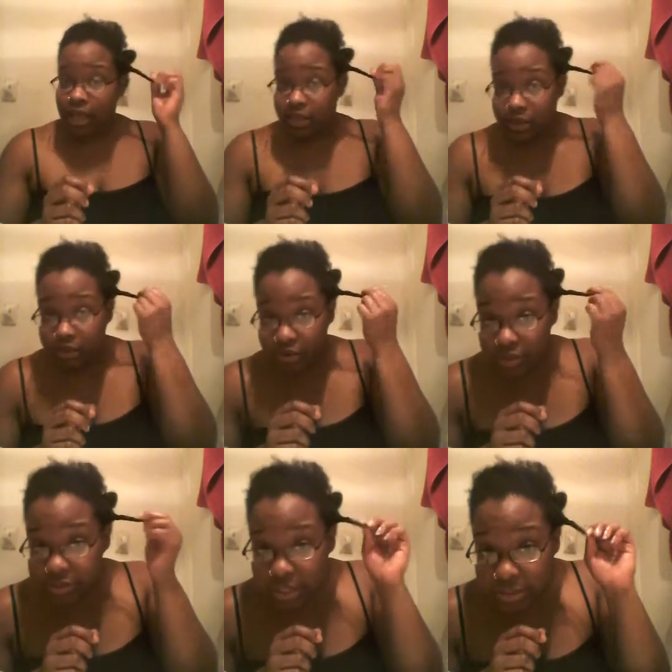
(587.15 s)
Then you're
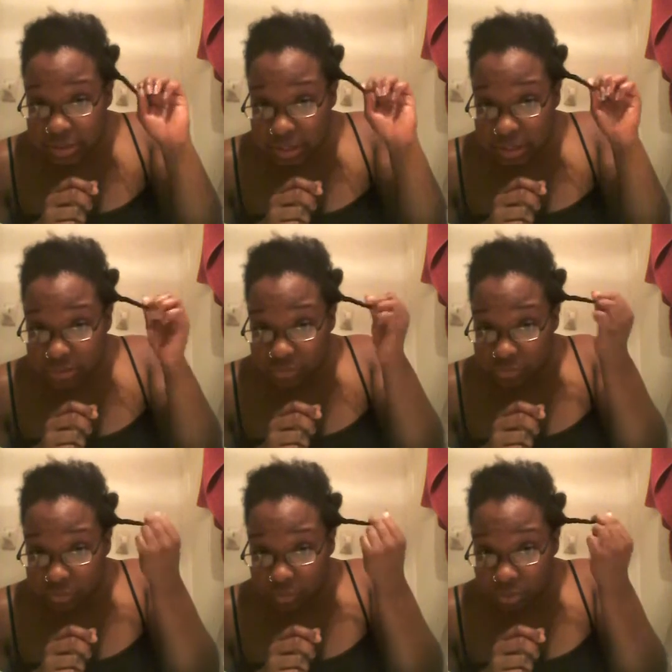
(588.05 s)
going to take the ends
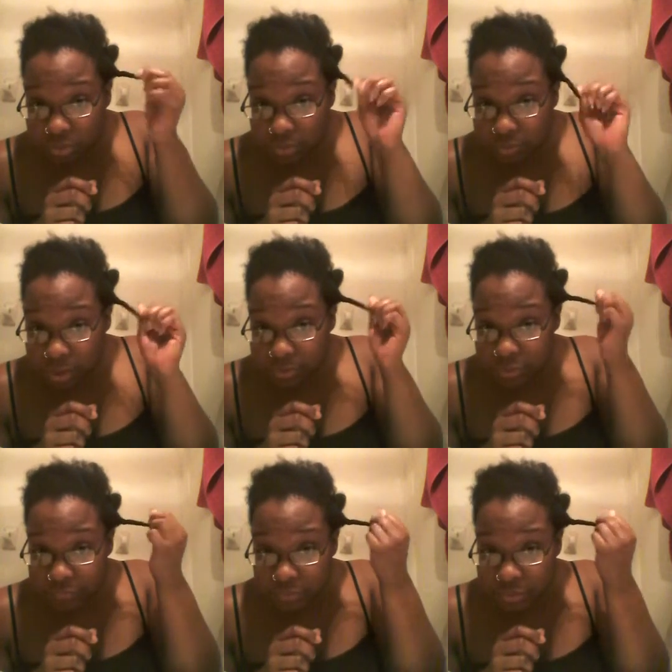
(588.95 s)
and twirl it around
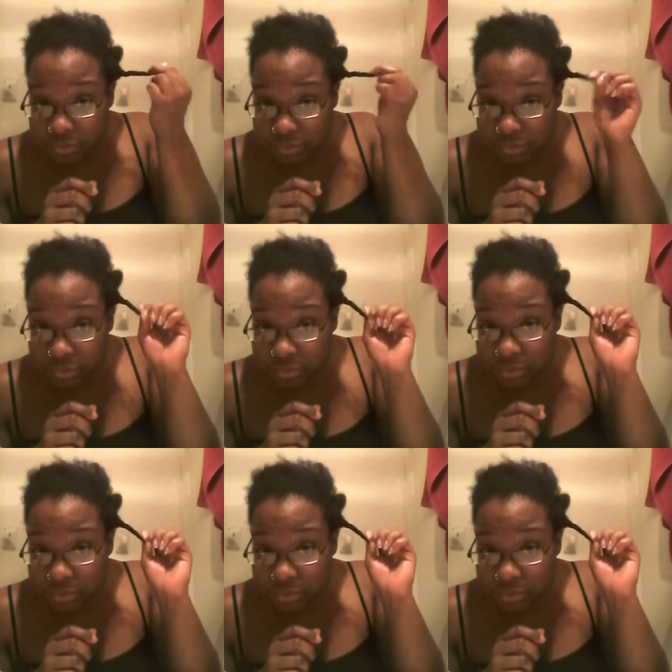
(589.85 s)
your finger.